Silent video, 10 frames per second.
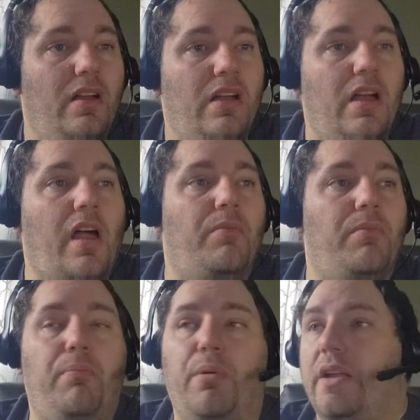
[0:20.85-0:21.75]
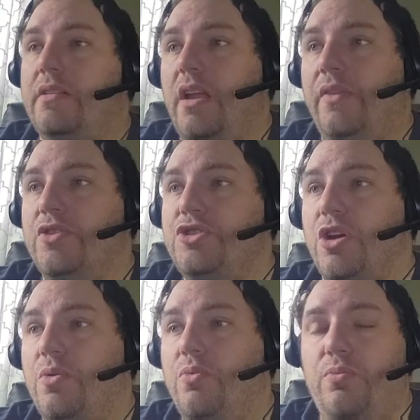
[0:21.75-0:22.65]
But in the
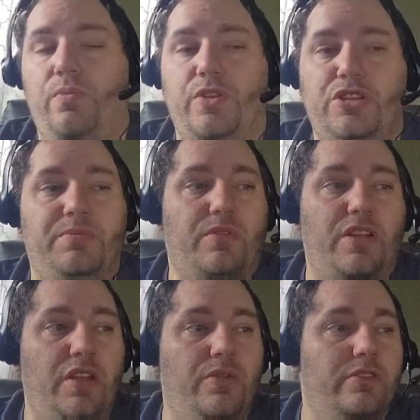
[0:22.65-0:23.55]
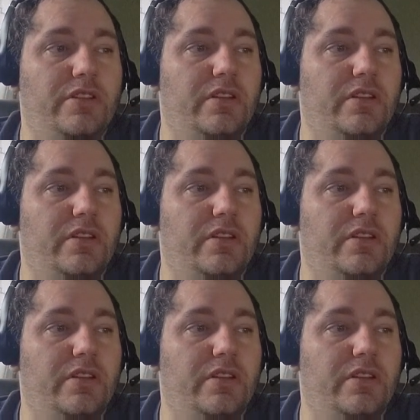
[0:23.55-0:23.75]
show, the ships were huge.